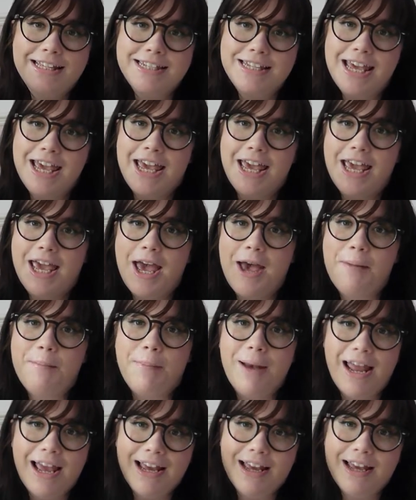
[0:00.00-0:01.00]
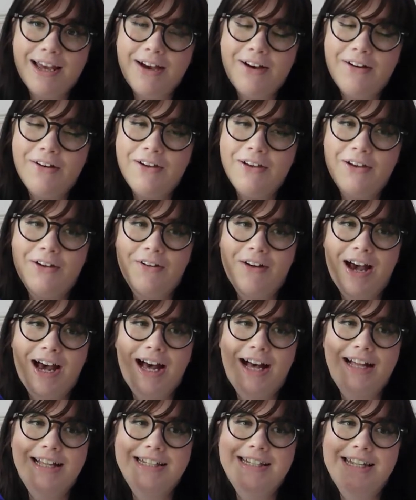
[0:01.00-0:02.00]
a black girl who
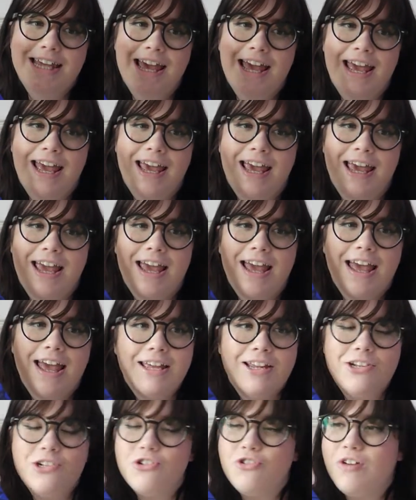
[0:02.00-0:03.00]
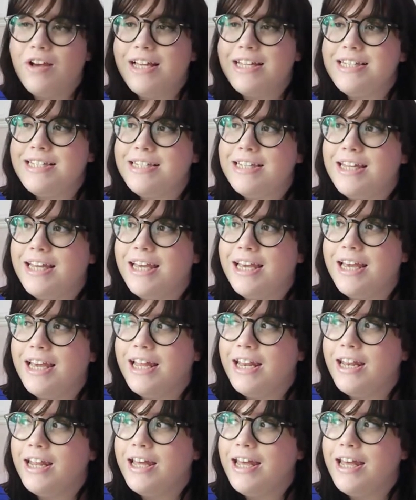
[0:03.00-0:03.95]
has a interest in